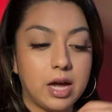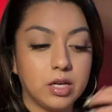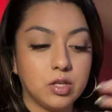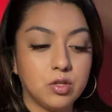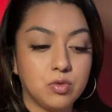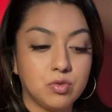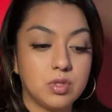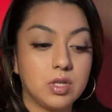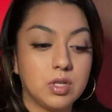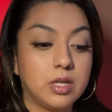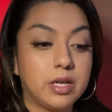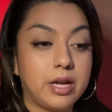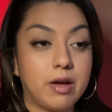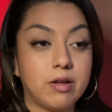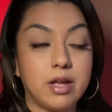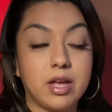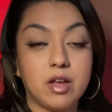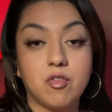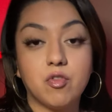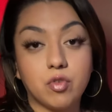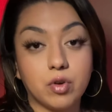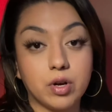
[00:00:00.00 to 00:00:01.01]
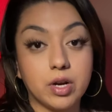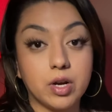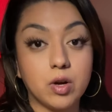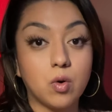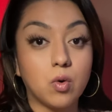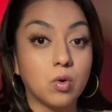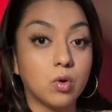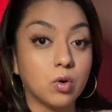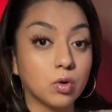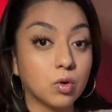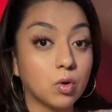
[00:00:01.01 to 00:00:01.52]
send out a free
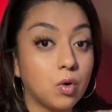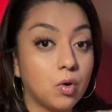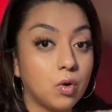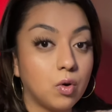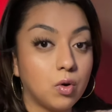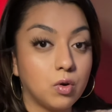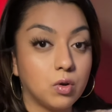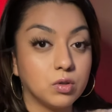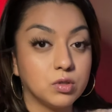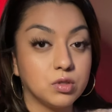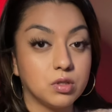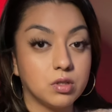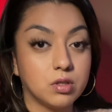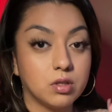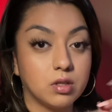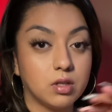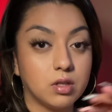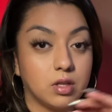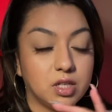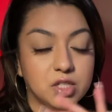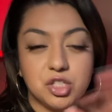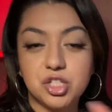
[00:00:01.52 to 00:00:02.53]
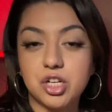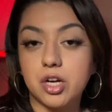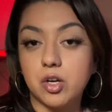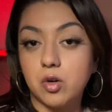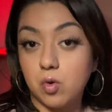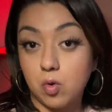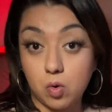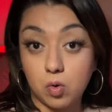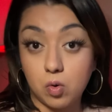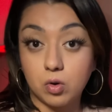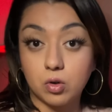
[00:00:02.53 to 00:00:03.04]
oracle, a
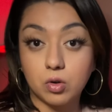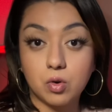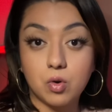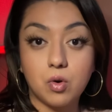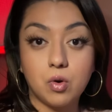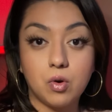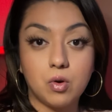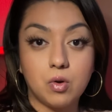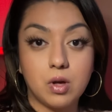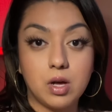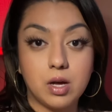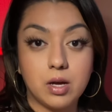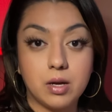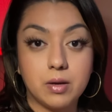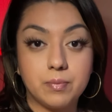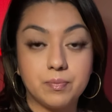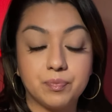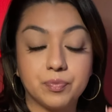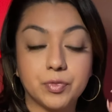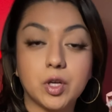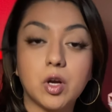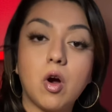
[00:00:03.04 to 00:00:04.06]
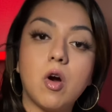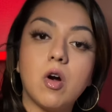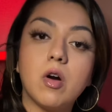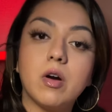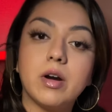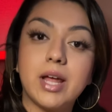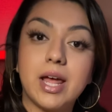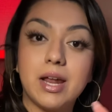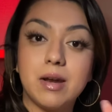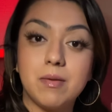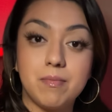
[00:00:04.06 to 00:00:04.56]
general oracle card
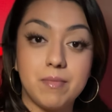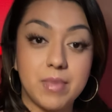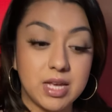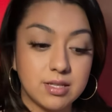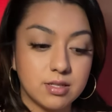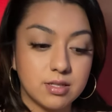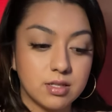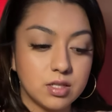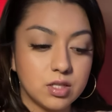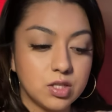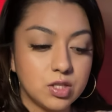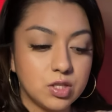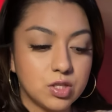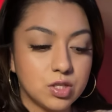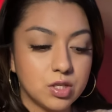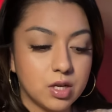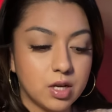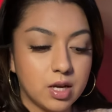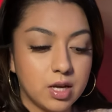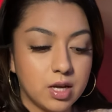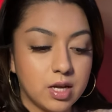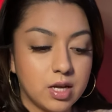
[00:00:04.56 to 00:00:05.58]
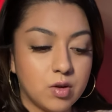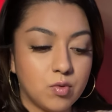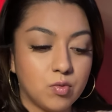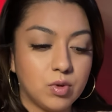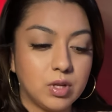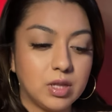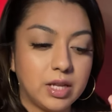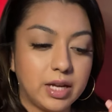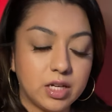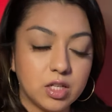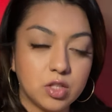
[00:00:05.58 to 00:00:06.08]
and message
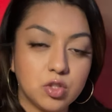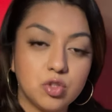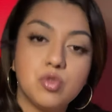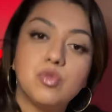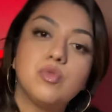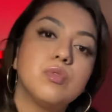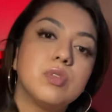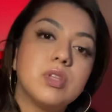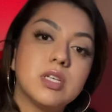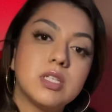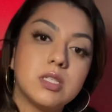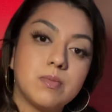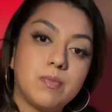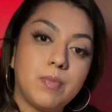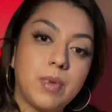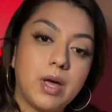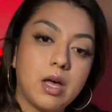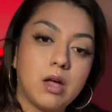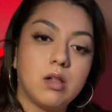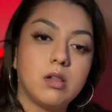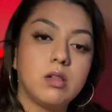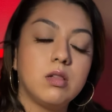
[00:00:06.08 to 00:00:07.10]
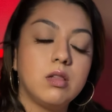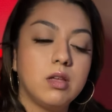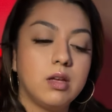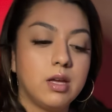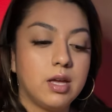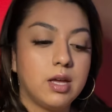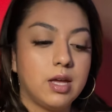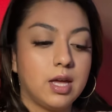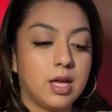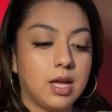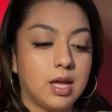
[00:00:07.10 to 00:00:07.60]
related to the spell,
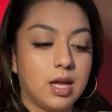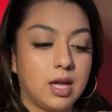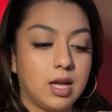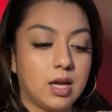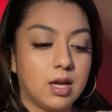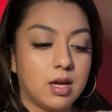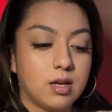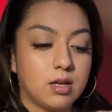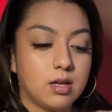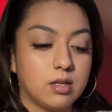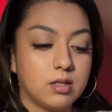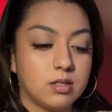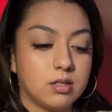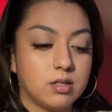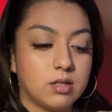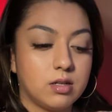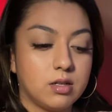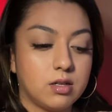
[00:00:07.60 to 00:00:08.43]
and